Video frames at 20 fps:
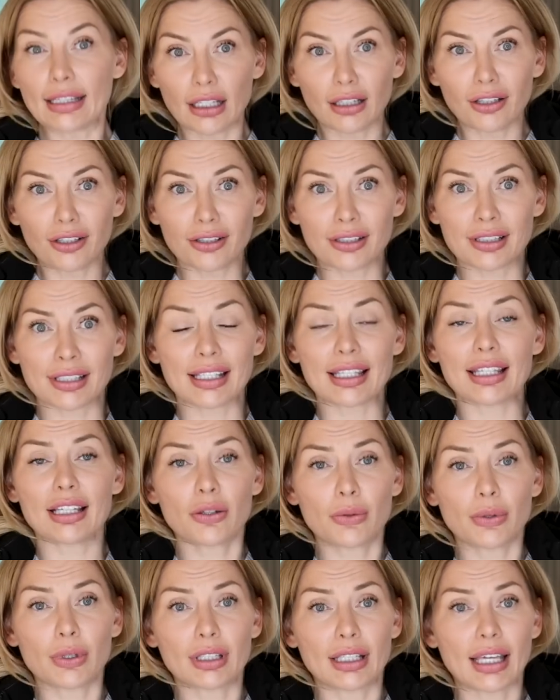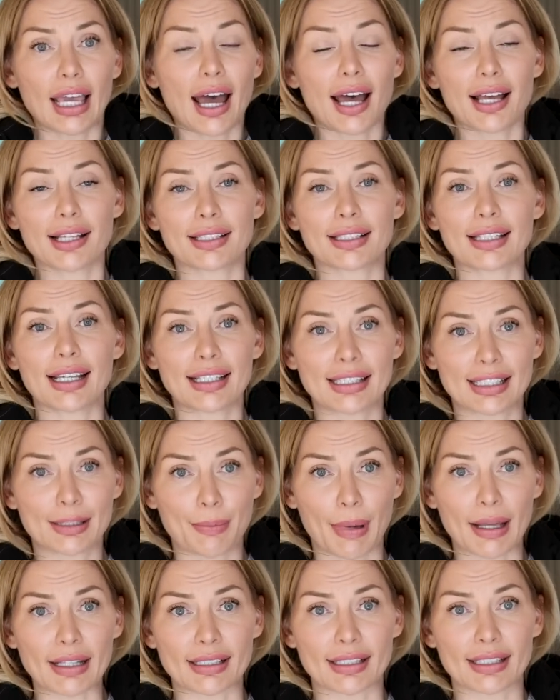that looks equally as
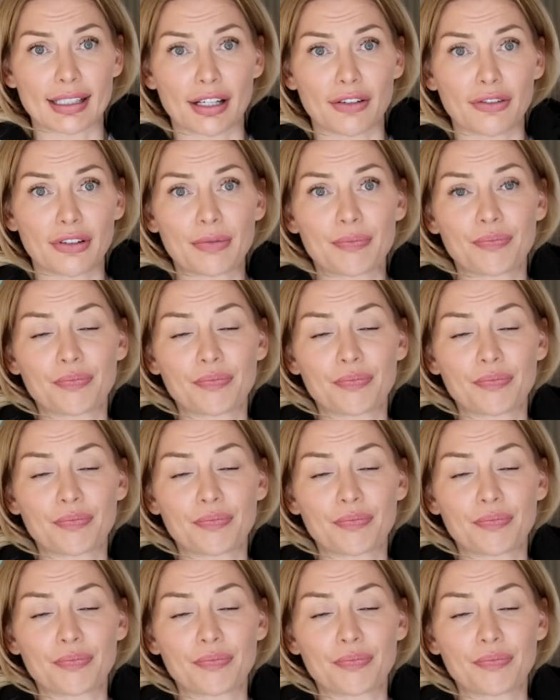expensive.